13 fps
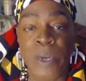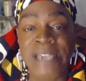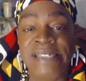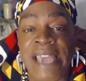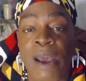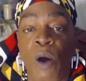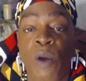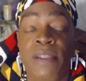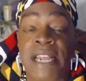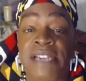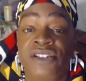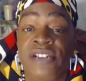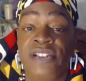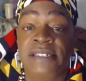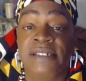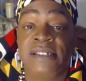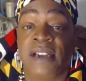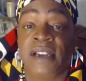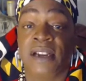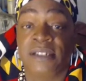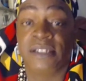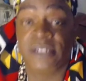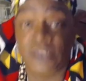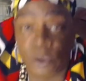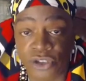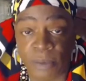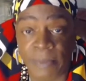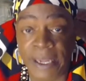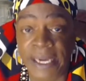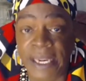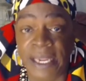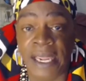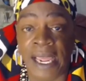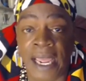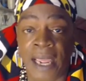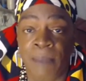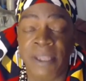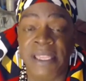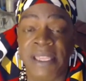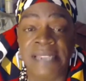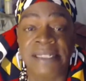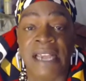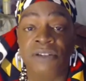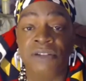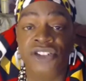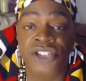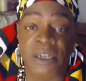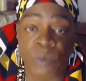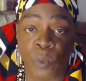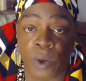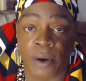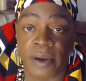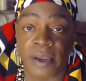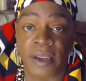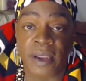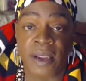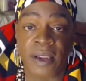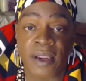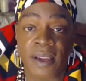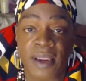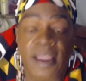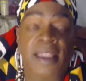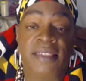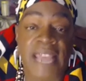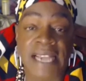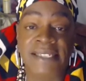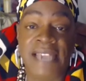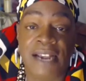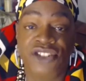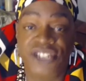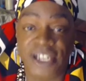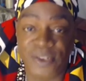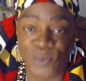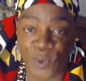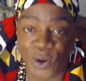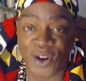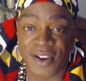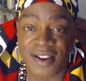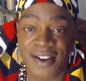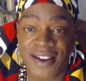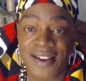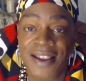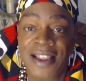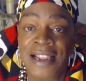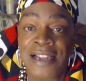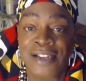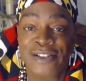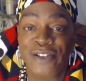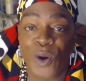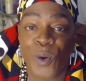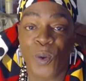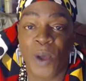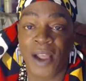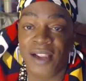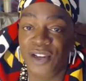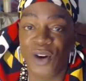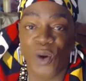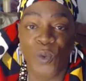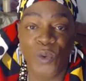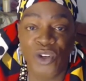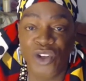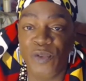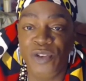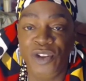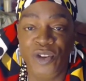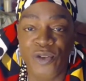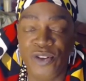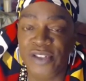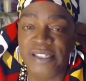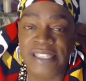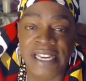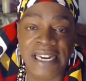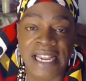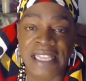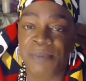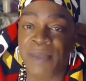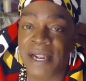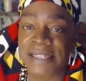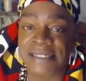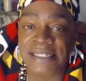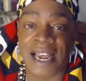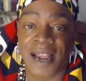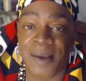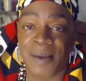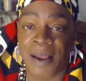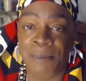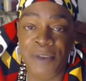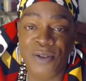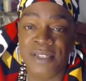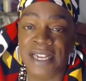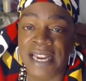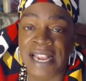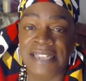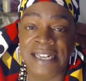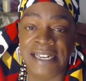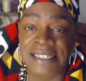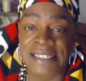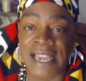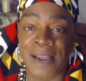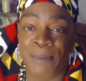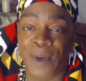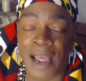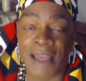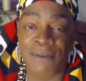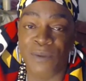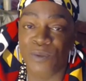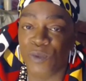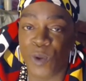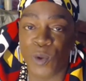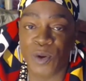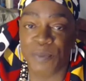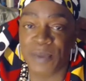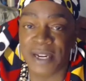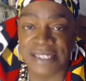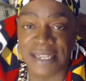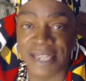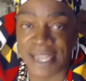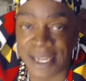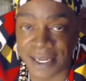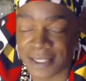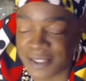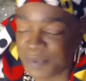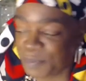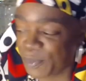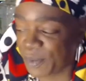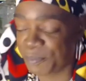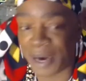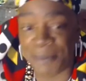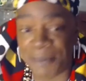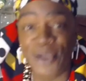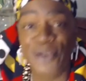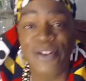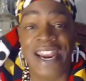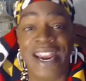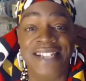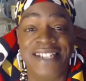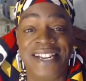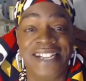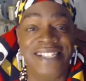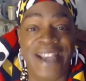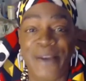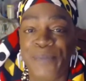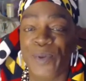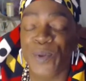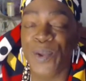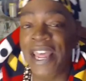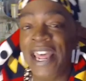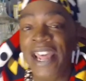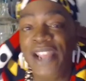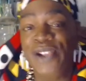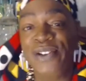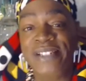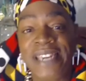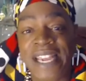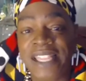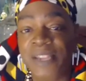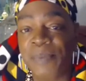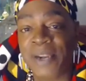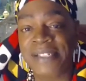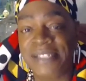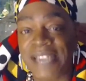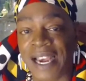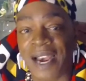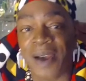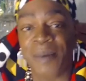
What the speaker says: We say, oh, that's just a social media game, but that's how Jen work. That's how Jen work. So, you know, you're sitting at the bus stop. I'm going to use that as an example. I haven't rode the bus in years, but I'm going to use that as an example. You're sitting at the bus stop.